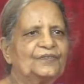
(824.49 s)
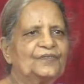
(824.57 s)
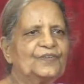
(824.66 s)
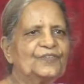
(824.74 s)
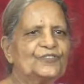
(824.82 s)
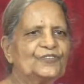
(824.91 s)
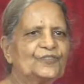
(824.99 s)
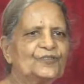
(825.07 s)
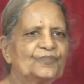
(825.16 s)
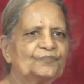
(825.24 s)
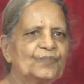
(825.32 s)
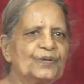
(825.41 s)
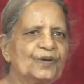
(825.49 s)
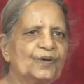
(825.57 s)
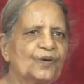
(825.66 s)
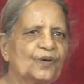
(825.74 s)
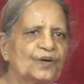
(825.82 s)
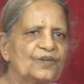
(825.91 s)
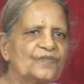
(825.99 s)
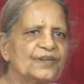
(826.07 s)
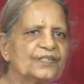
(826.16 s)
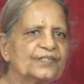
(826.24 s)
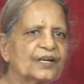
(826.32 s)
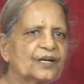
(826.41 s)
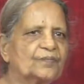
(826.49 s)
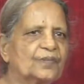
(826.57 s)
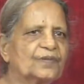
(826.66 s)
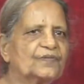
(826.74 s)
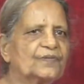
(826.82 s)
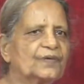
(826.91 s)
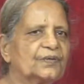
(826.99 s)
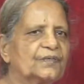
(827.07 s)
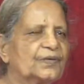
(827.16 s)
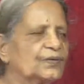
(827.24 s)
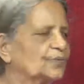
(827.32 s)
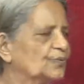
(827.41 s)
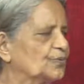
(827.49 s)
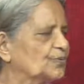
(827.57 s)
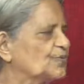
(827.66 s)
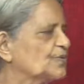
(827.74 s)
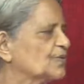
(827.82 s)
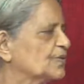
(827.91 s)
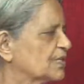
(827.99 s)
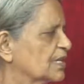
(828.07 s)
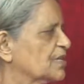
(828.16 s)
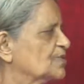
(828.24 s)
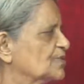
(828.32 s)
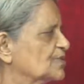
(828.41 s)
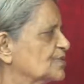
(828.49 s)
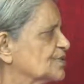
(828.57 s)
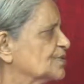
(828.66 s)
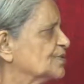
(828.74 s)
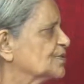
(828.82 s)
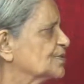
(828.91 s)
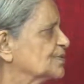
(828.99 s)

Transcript: we should be always above our own selves.